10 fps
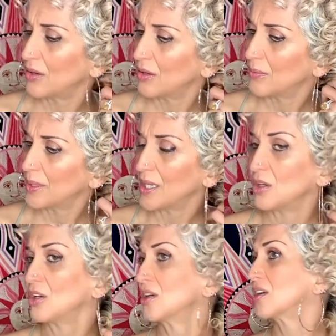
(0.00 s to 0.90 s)
My hair,
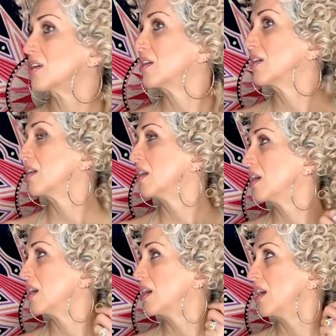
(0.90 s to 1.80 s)
look.
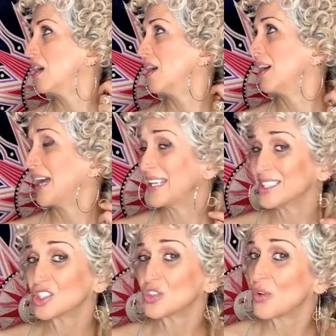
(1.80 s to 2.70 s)
And
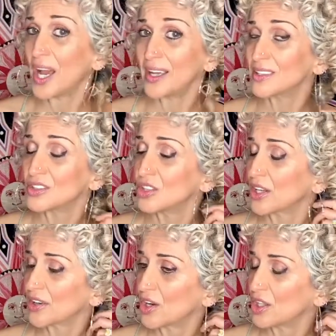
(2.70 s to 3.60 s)
it's dry. It's not
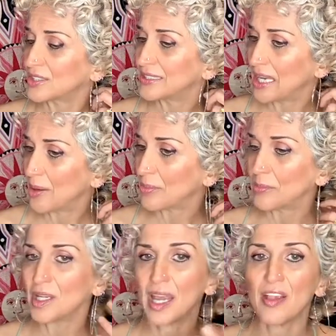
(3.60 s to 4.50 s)
at all damp. I
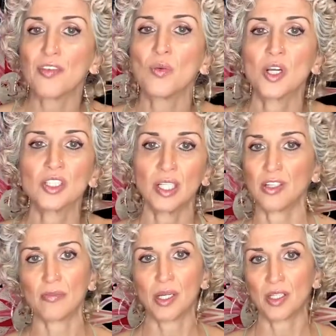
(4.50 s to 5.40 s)
mean, if you watch any
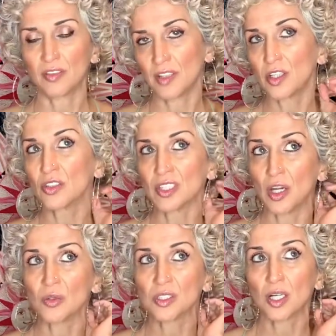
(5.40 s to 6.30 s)
of my other videos, I
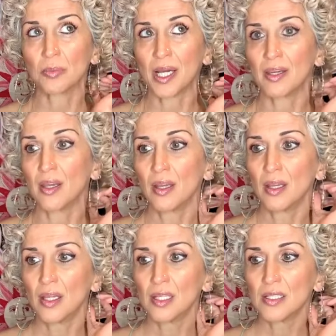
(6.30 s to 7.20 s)
always talk about
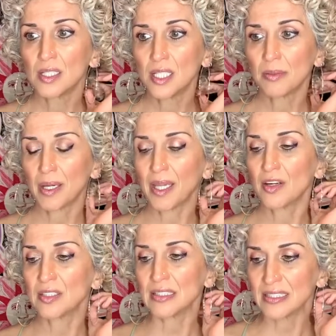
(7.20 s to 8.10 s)
needing my
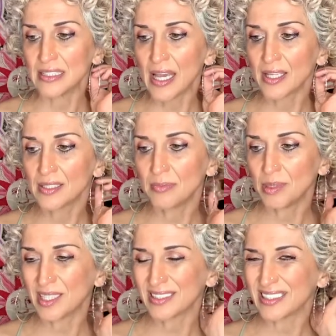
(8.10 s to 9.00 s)
hair to set
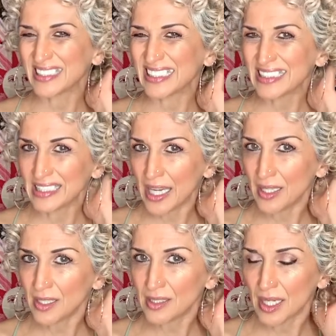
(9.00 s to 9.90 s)
because it's a
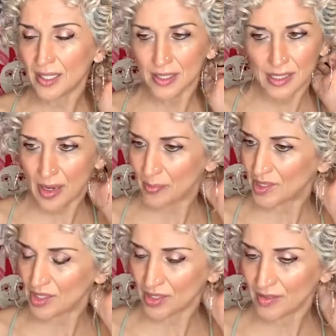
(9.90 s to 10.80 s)
slightly damp.
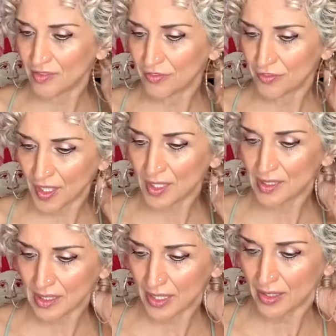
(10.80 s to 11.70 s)
It's not even freaking
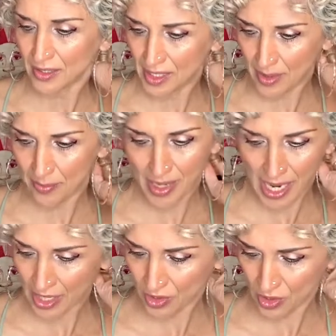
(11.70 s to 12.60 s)
slightly damp
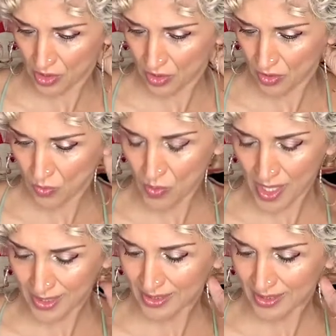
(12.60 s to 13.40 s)
at all. What?